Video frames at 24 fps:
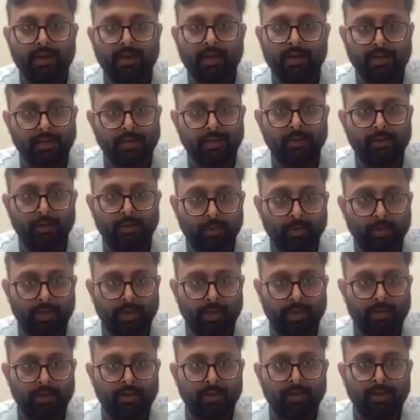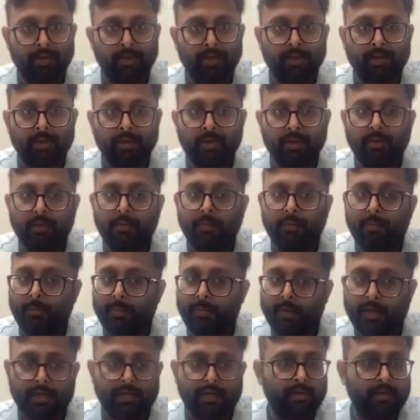Haan, theek hai, ho gaya.
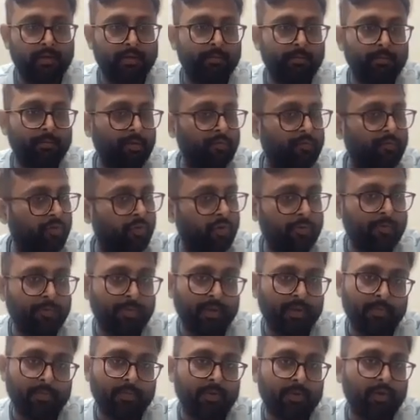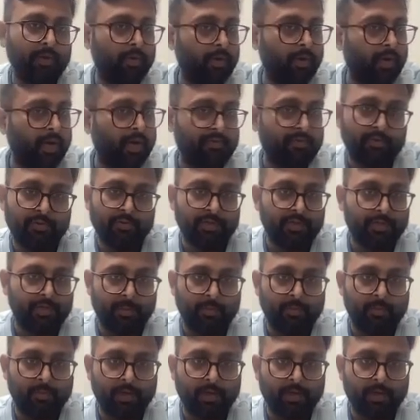But before paper, you have to
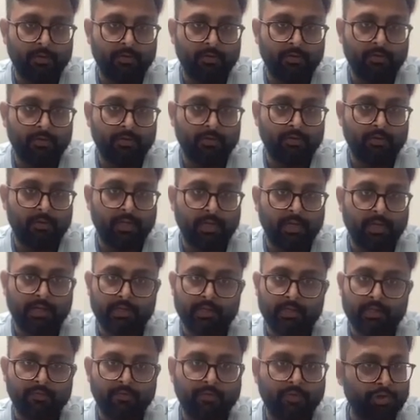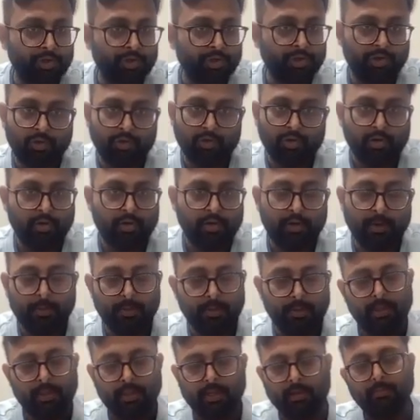sleep well. That is for sure. I
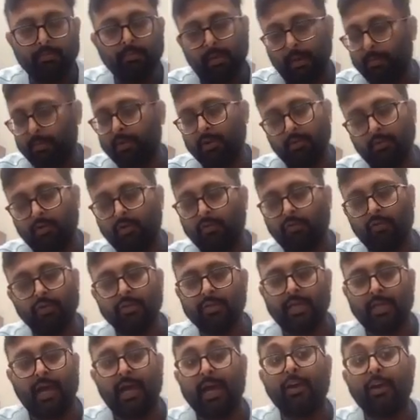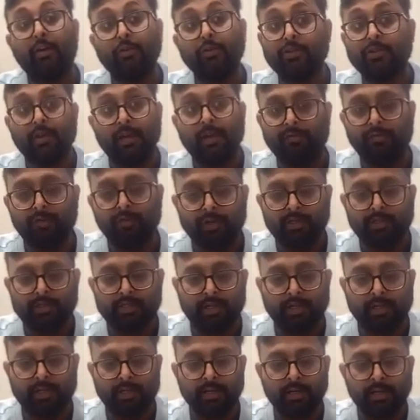mean, of course, I also have not
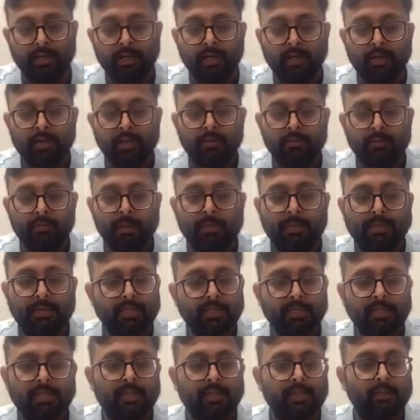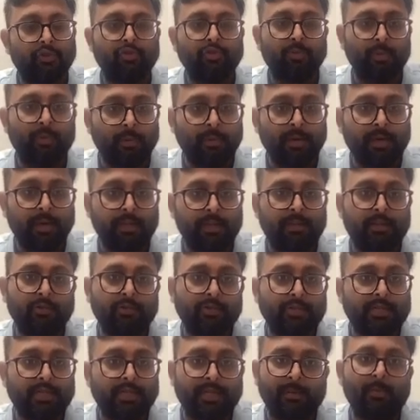said it. Main message deta hun, toh main bhi likhta
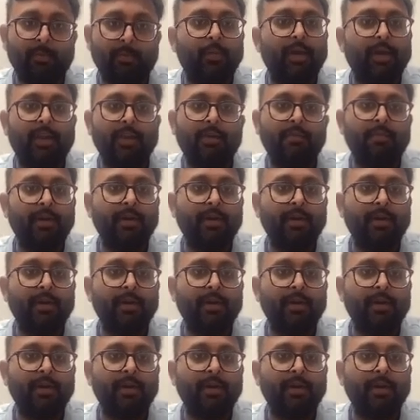hun, sleep well.